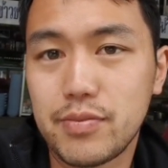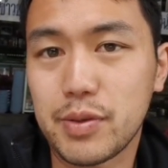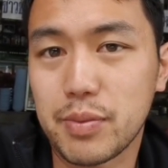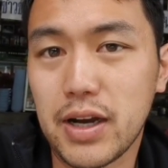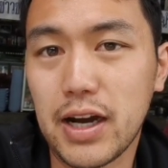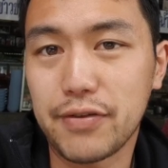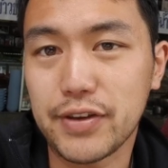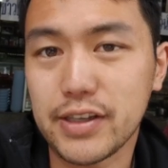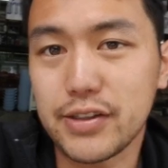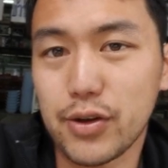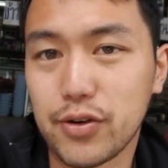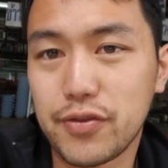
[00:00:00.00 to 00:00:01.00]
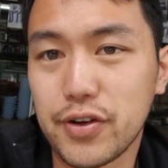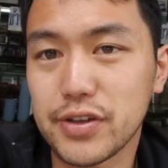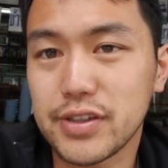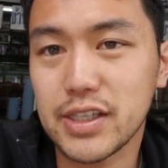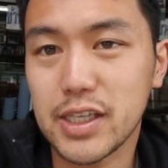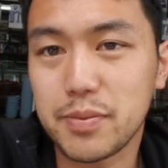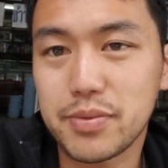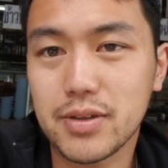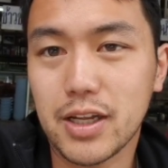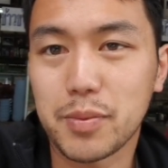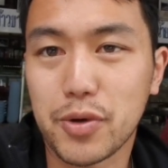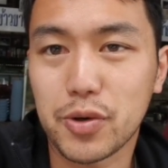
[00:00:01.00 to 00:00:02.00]
some coffee so I don't fall asleep
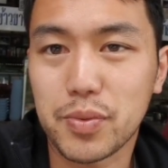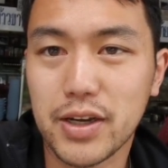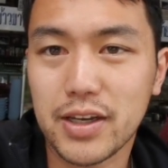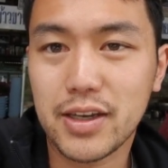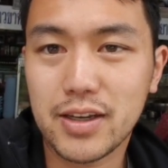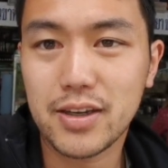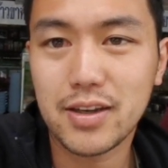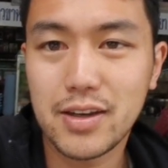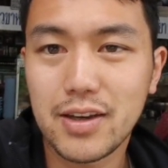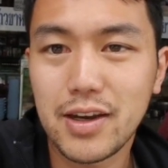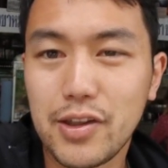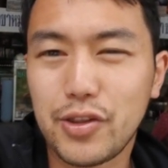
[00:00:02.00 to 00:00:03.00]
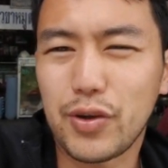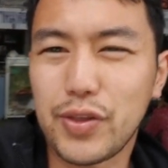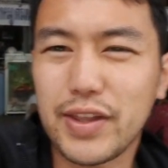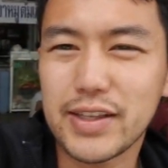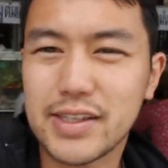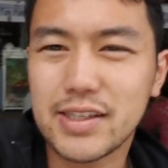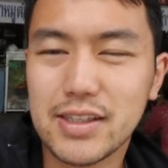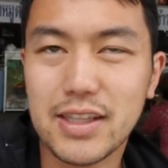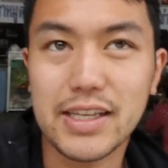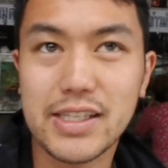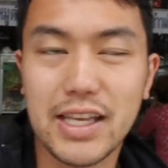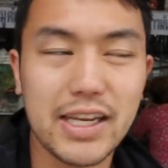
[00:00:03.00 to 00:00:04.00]
on a motorbike. Though I think that's
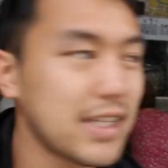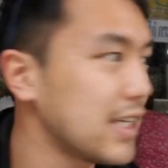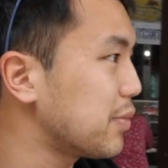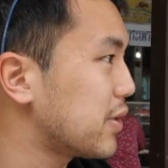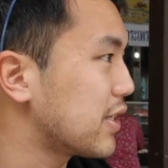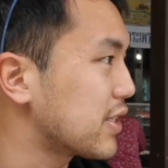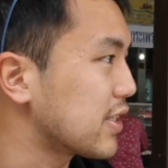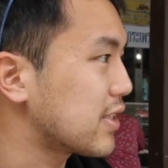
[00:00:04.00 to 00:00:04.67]
less likely because